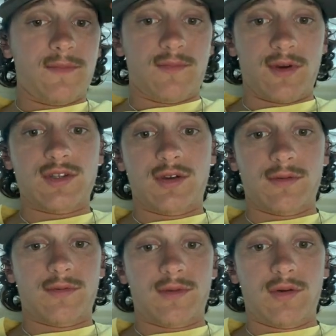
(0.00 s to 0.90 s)
risk
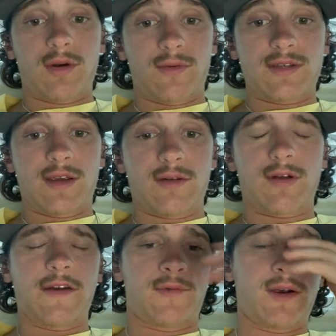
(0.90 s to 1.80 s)
your, you are risking your
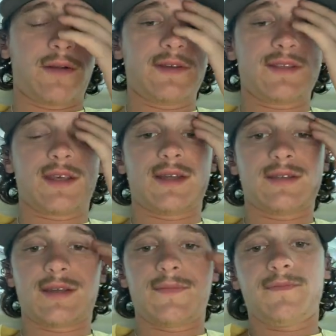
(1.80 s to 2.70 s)
life working on these
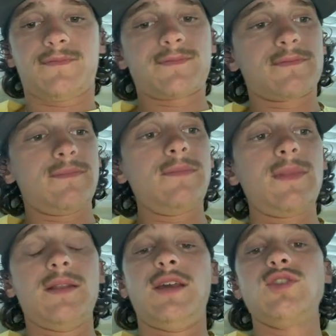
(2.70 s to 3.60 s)
things.
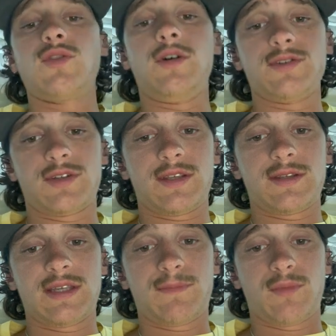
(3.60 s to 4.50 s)
These are all
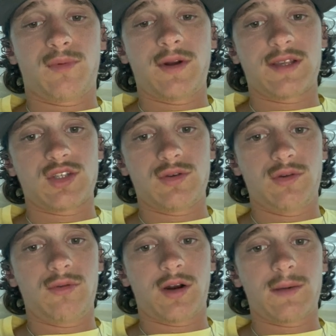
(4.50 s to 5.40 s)
simple points that you
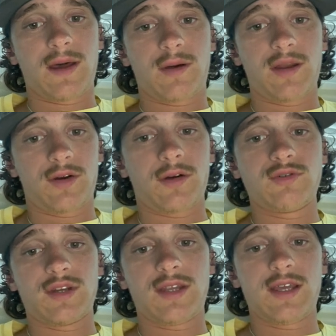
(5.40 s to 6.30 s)
do learn about in your
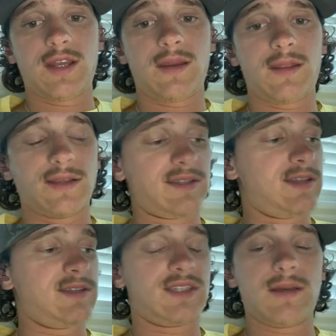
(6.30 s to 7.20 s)
OSHA 10. This is
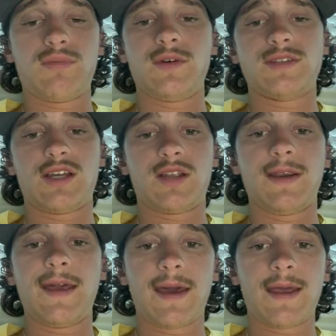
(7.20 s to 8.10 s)
the simplest it
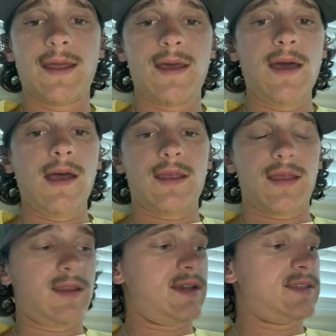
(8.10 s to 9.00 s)
could get.
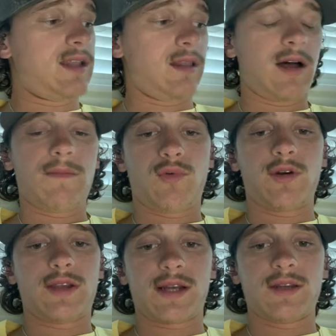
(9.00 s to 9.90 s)
It does get a lot
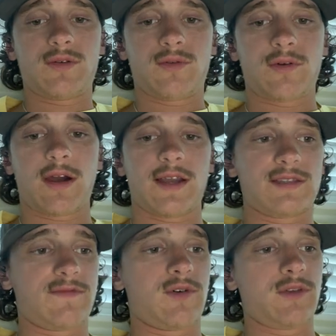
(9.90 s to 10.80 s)
more technical as
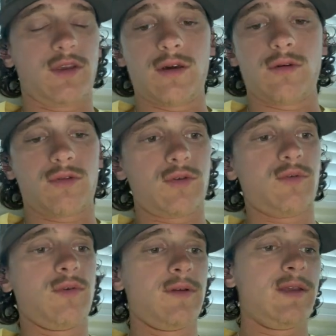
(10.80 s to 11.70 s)
the farther you go
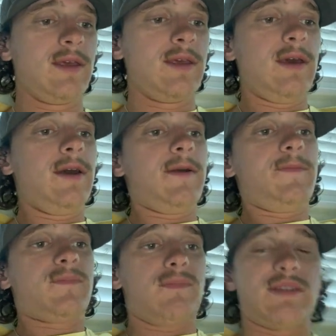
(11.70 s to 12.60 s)
through.
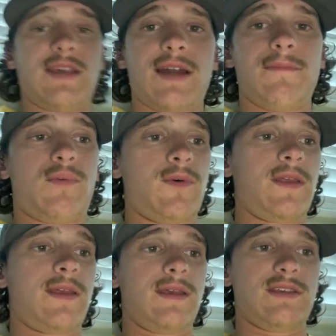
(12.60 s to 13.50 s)
My second
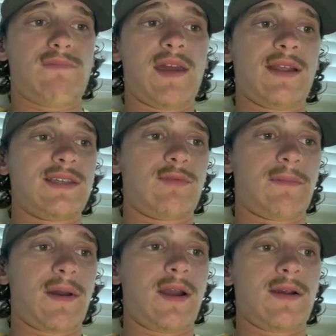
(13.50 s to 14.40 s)
point is maintenance and
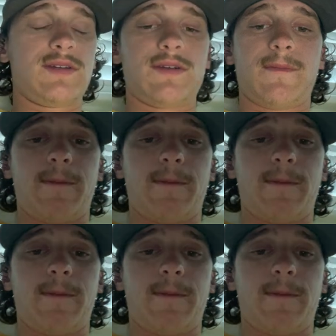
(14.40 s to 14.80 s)
repairs